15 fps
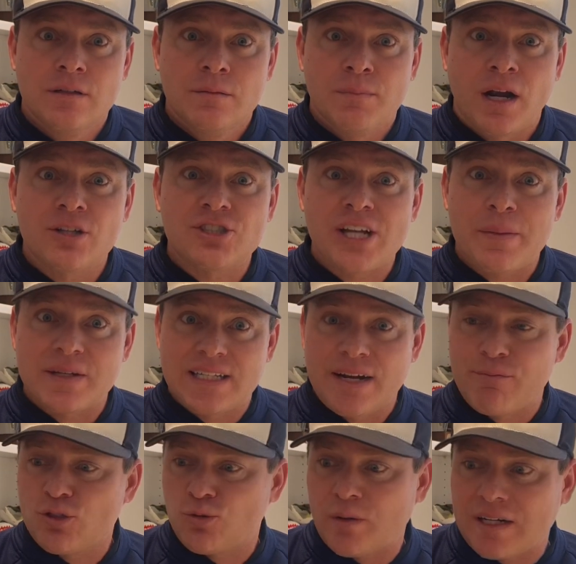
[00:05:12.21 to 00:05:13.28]
but understand the
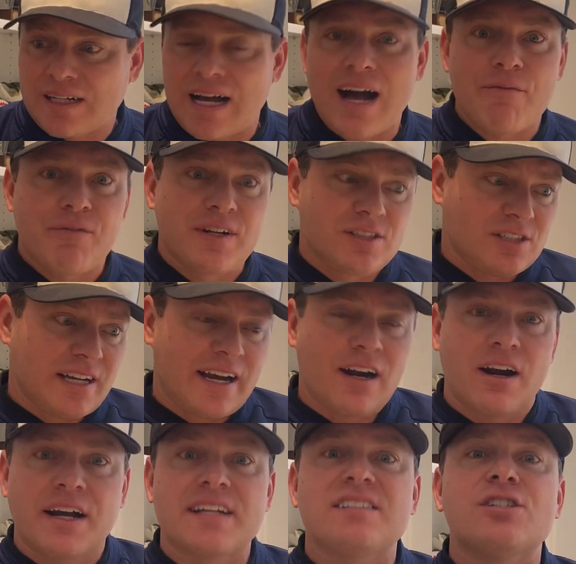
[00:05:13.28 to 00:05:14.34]
difference between confidence and
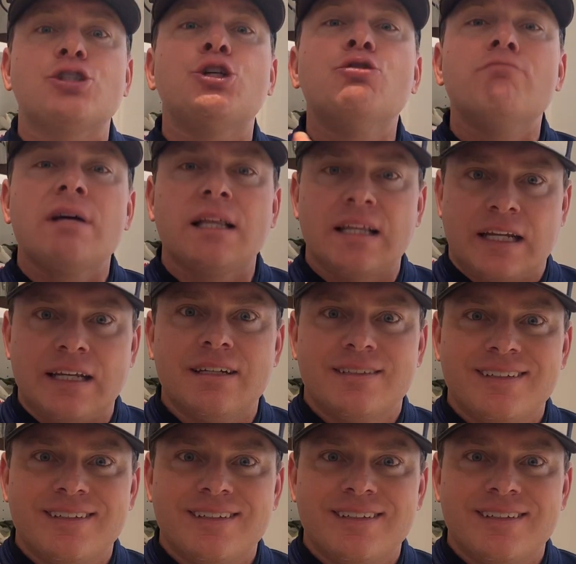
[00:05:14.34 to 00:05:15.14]
arrogance is humility.